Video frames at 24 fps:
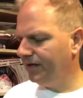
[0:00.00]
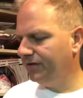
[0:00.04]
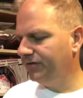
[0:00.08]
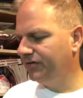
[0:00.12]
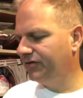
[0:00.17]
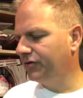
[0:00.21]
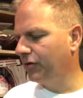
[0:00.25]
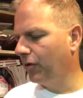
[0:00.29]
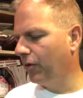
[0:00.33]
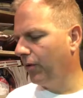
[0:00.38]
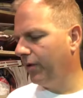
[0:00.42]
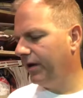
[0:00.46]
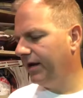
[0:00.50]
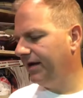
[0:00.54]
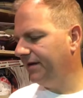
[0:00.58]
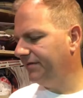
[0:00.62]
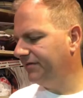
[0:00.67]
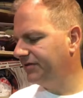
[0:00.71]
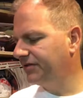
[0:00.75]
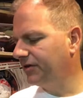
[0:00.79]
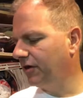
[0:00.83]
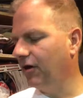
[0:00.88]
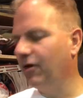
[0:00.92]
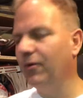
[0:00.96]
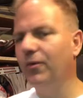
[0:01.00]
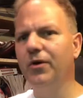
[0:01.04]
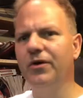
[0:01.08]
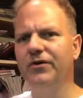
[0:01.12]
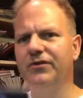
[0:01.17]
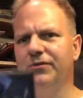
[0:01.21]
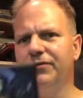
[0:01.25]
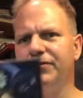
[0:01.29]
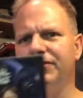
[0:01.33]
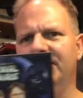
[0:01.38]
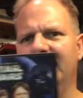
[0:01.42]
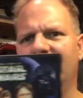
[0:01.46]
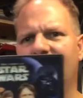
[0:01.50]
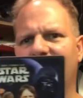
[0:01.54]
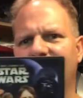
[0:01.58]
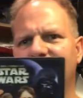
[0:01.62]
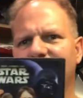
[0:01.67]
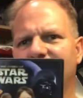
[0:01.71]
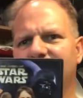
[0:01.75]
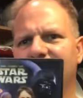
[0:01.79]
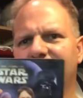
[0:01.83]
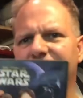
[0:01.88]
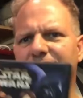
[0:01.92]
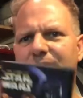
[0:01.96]
story of Star Wars, this is
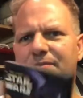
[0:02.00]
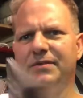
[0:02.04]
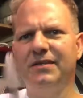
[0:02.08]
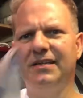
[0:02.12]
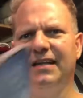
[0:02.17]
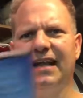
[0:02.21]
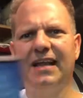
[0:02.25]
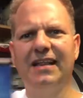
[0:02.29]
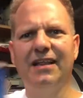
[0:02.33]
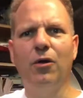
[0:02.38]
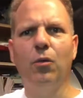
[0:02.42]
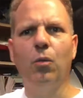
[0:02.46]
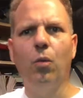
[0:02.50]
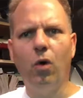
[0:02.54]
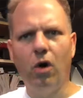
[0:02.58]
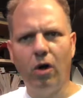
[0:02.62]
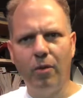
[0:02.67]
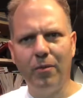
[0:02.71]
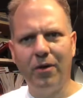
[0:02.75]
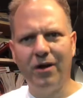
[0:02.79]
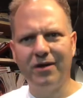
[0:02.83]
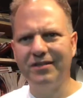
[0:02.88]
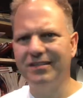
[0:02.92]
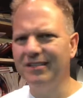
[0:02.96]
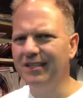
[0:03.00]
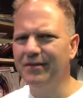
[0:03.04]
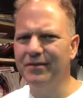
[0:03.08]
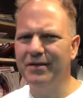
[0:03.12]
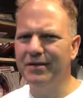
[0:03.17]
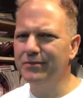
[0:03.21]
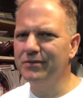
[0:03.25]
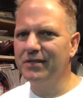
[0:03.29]
actually something that I think Walmart delivered.